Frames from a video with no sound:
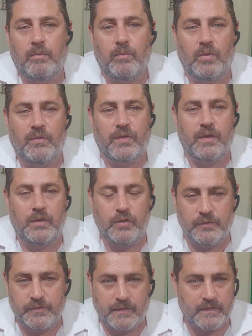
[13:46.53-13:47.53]
We've seen
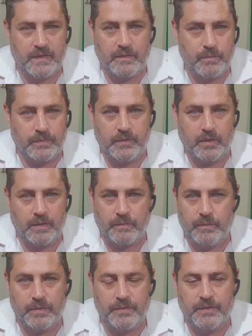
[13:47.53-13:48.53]
huge success with guys
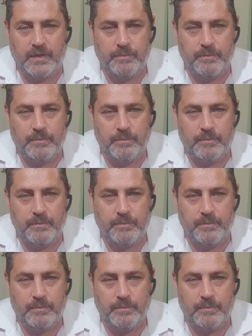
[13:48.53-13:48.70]
with